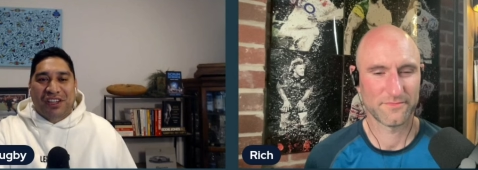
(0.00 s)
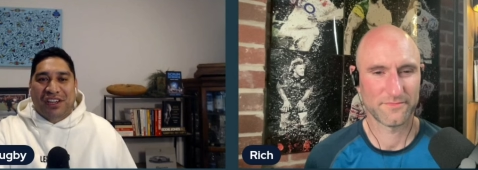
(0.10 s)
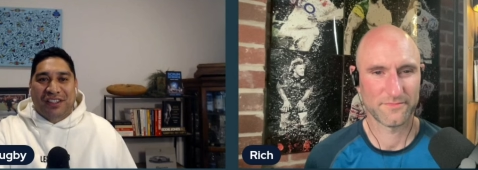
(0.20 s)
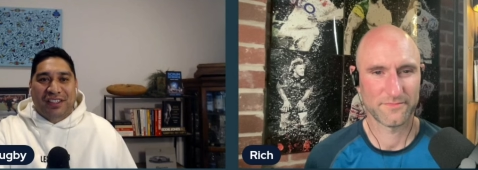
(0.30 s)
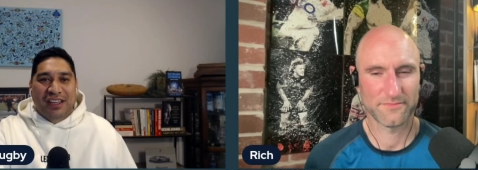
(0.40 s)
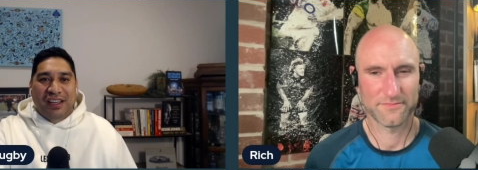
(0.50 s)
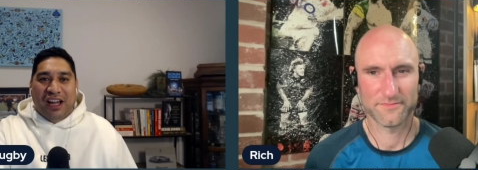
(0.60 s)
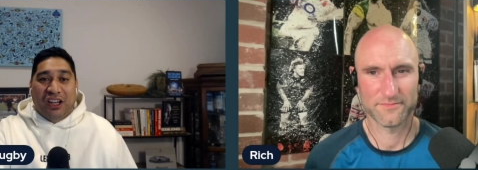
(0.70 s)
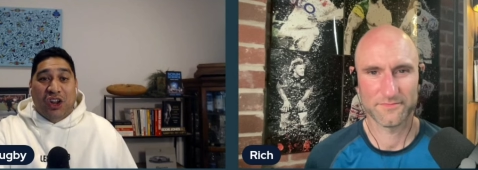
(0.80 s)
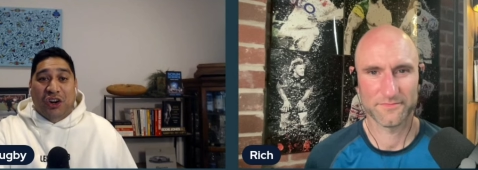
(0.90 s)
Speaker 1: He does
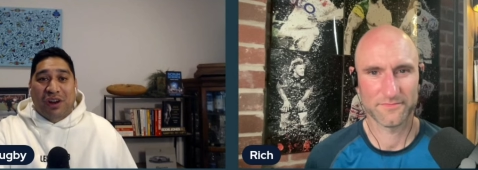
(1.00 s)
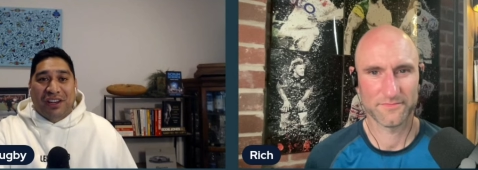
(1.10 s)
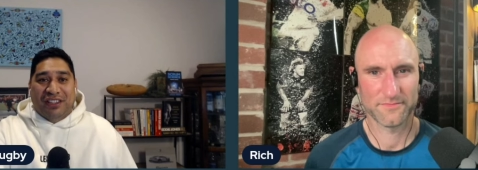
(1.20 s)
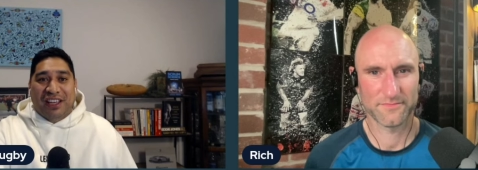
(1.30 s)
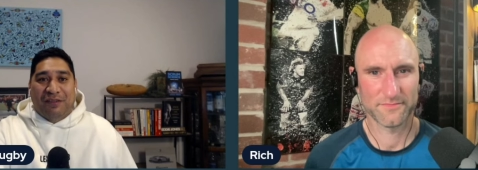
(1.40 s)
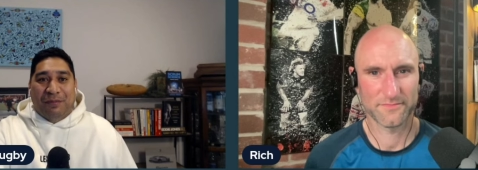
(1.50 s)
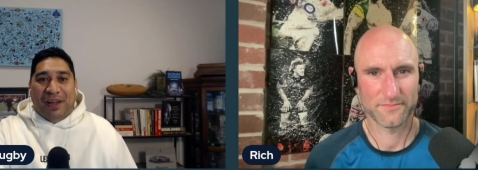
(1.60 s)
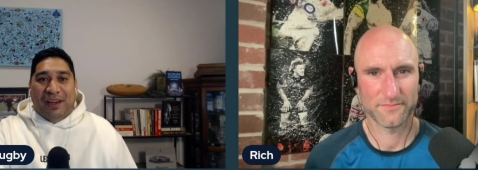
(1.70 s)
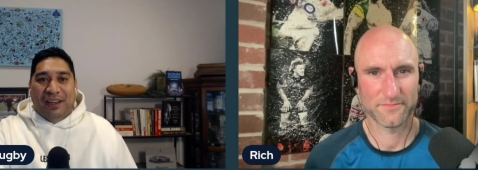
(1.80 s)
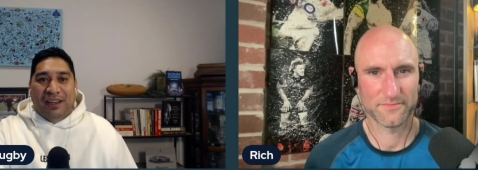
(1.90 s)
a lot of great stuff,
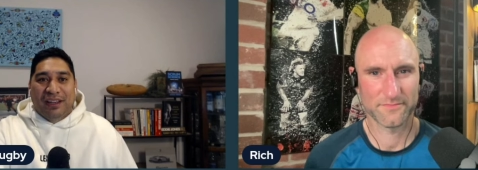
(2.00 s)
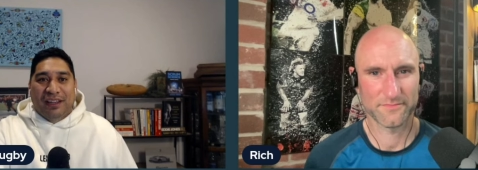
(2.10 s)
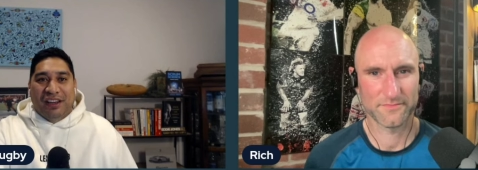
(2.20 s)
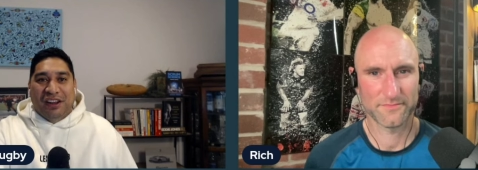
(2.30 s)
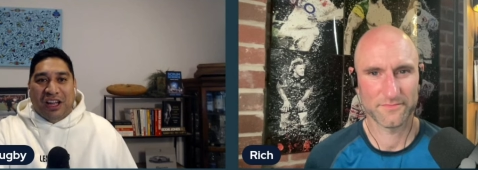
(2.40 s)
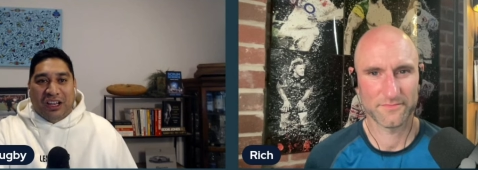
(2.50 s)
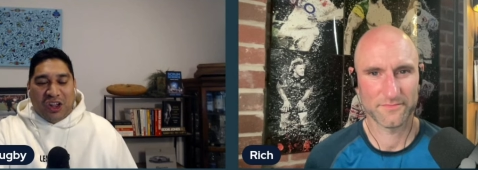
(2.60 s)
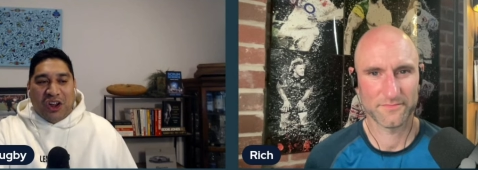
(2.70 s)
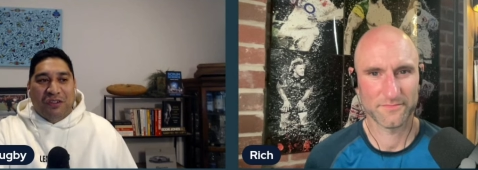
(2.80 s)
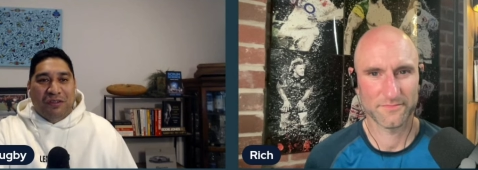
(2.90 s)
but you know, a
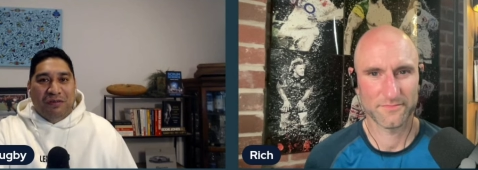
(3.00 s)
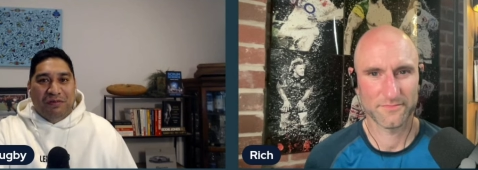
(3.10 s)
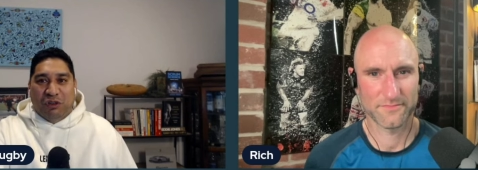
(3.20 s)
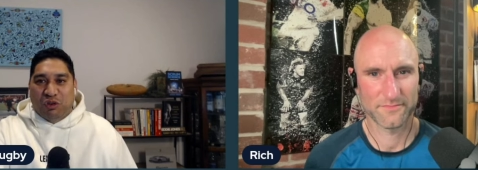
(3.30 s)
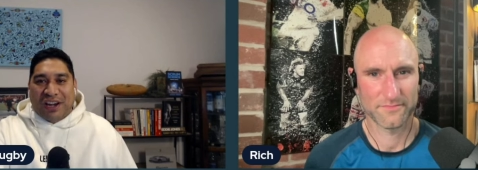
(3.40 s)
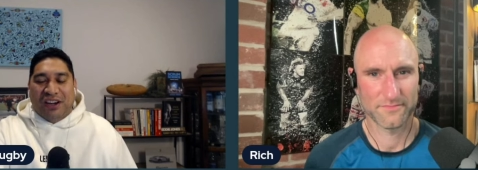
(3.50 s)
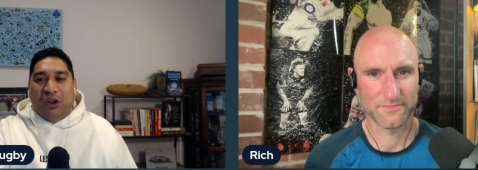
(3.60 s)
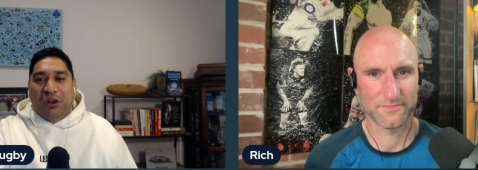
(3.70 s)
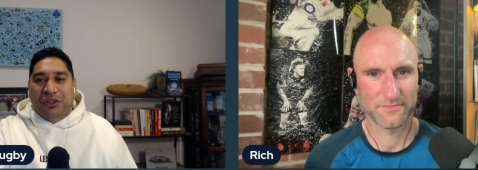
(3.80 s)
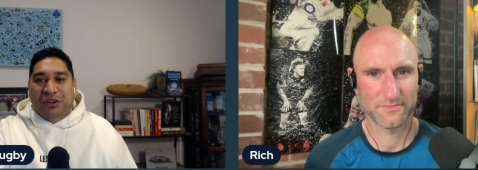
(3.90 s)
lot of great
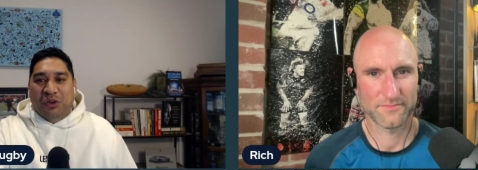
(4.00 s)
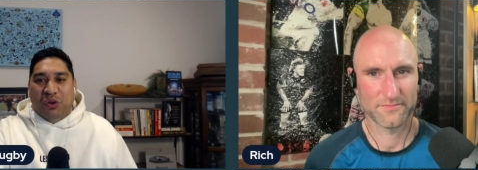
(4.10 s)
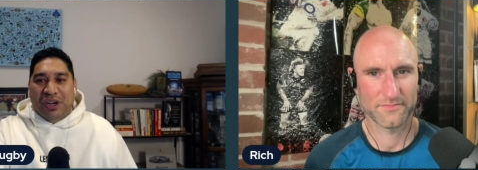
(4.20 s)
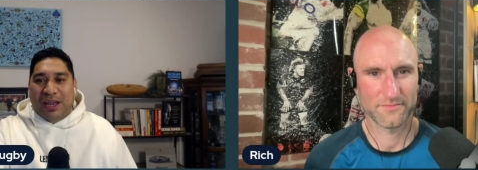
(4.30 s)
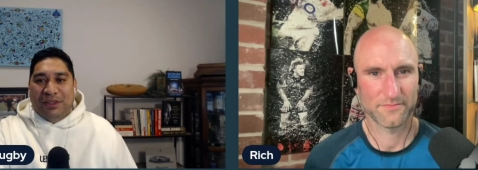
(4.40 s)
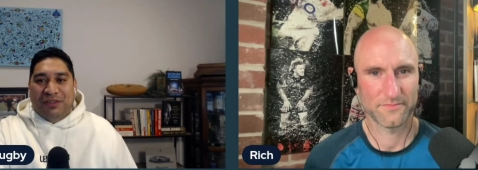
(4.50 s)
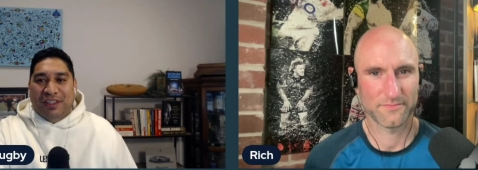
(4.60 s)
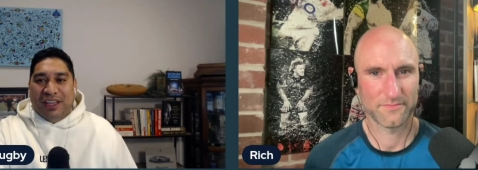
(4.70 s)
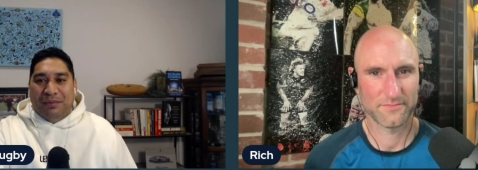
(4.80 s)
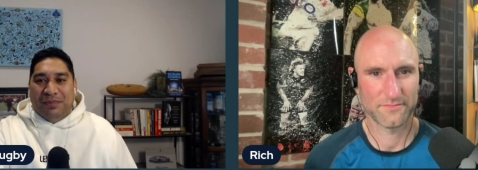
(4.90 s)
knowledge on Northern Hemisphere
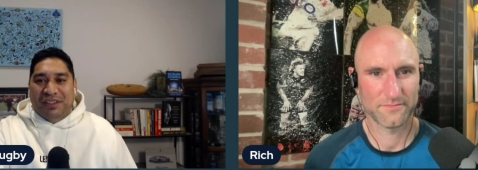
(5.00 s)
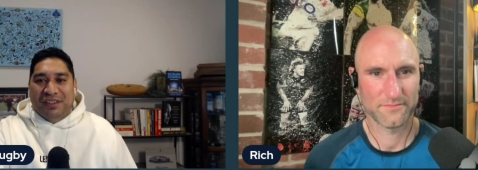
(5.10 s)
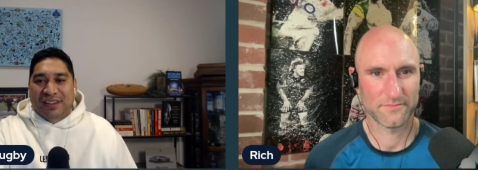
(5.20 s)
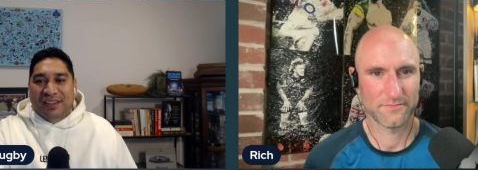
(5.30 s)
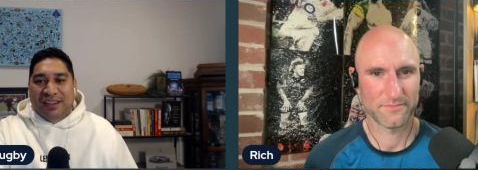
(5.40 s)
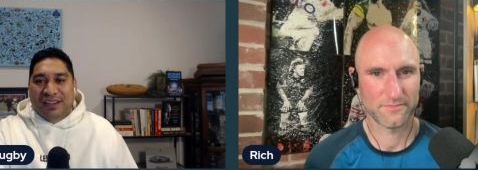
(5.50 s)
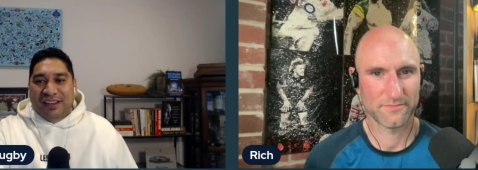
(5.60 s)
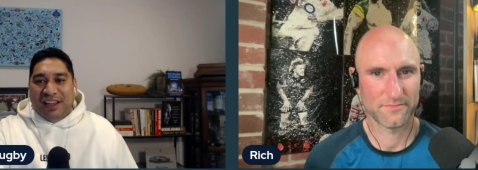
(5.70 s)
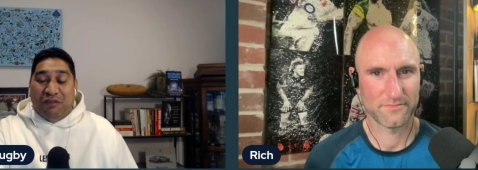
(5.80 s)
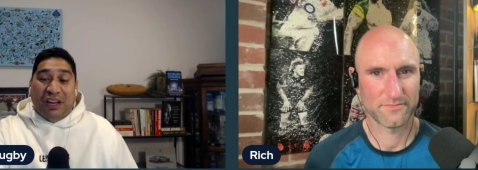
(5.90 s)
teams and
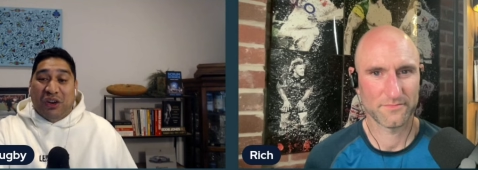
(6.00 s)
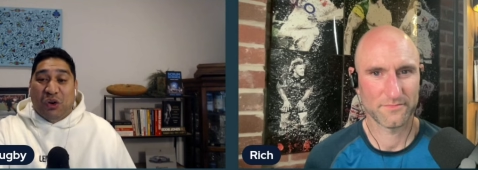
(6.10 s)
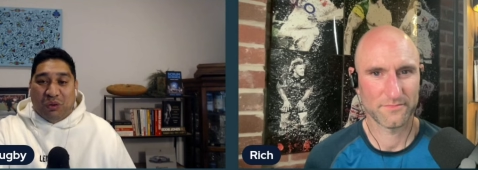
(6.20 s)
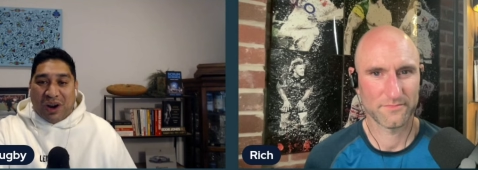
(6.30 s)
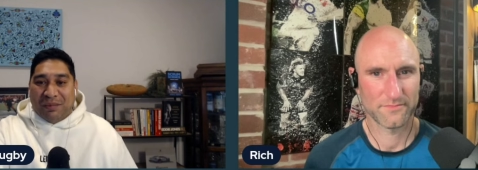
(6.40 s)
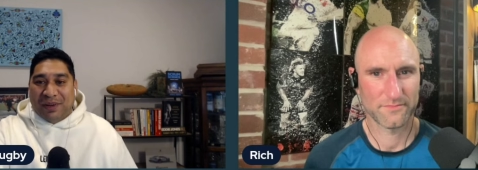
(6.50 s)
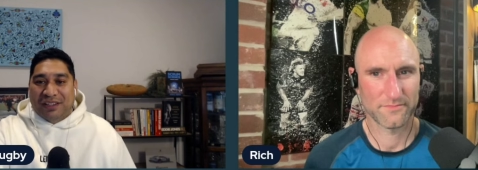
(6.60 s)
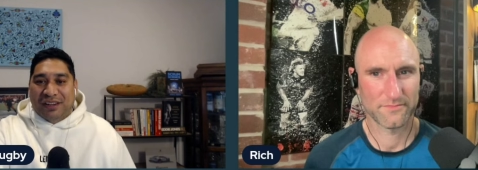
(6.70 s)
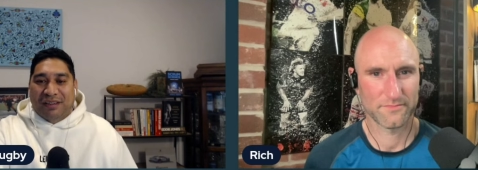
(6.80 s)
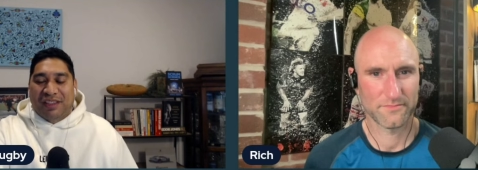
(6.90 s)
and really all rugby.
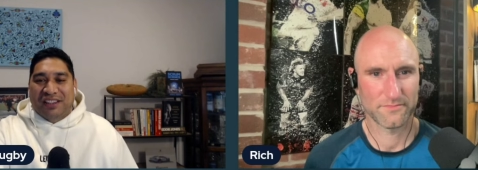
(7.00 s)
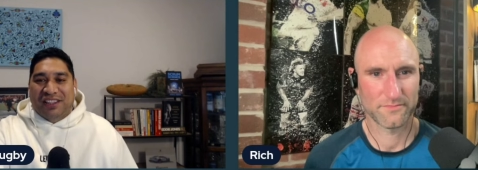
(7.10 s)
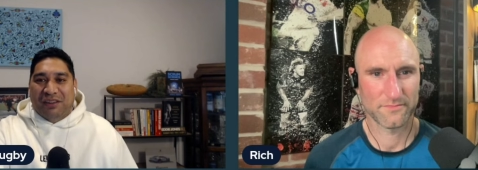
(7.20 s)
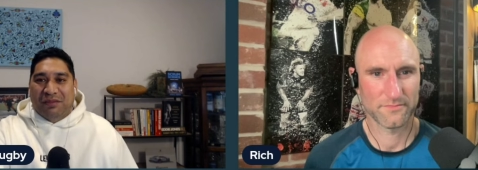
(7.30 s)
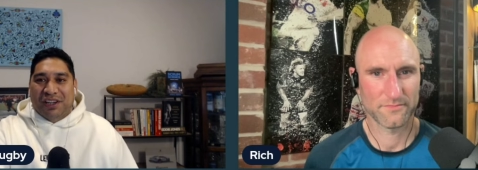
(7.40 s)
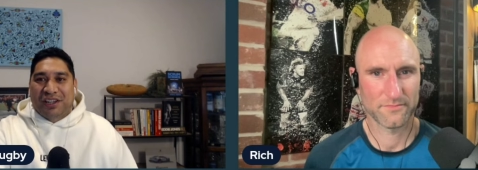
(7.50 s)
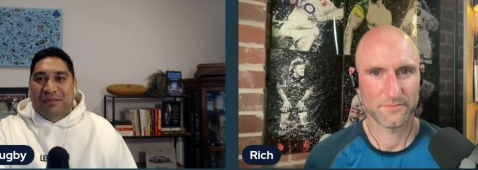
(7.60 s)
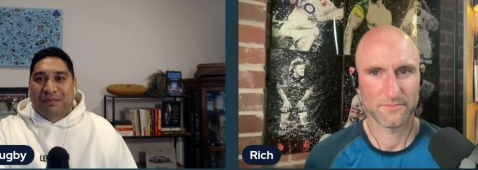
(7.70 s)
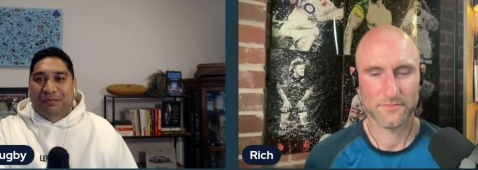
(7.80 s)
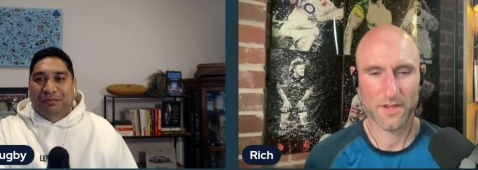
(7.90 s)
So thanks again, Rich.
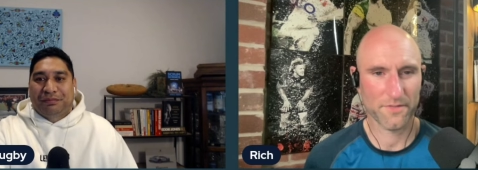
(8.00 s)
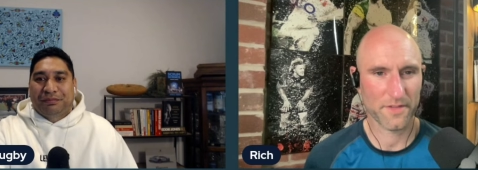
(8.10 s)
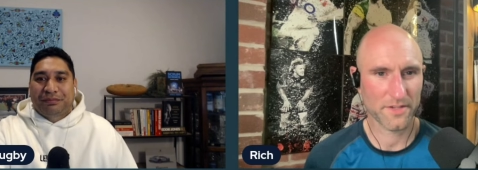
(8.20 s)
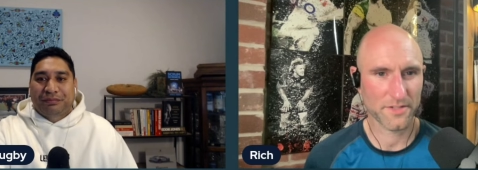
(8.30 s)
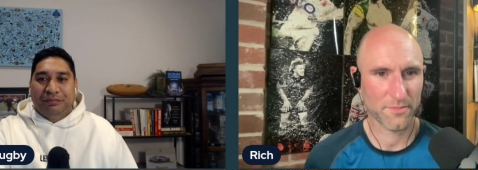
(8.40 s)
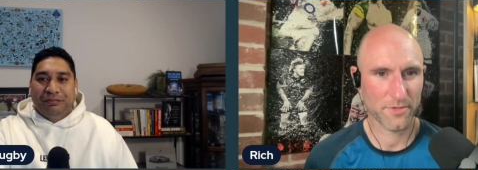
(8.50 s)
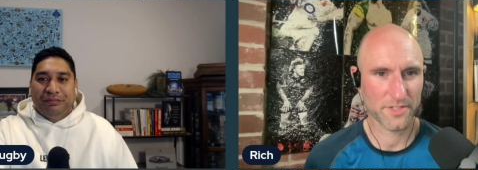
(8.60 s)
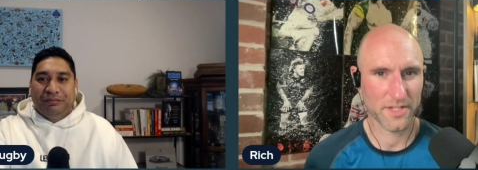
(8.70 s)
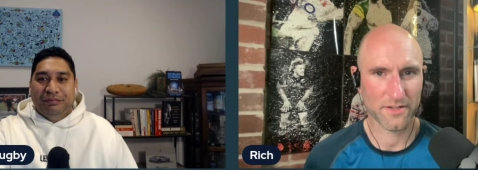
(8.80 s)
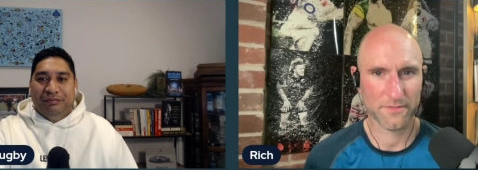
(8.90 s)
Speaker 2: Oh, thank you so
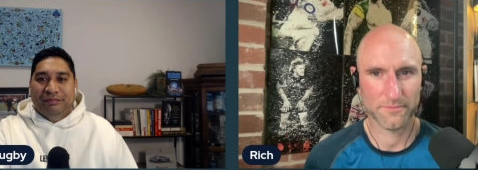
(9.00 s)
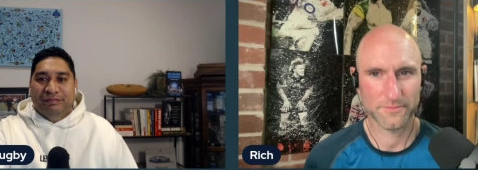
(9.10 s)
much, Zach.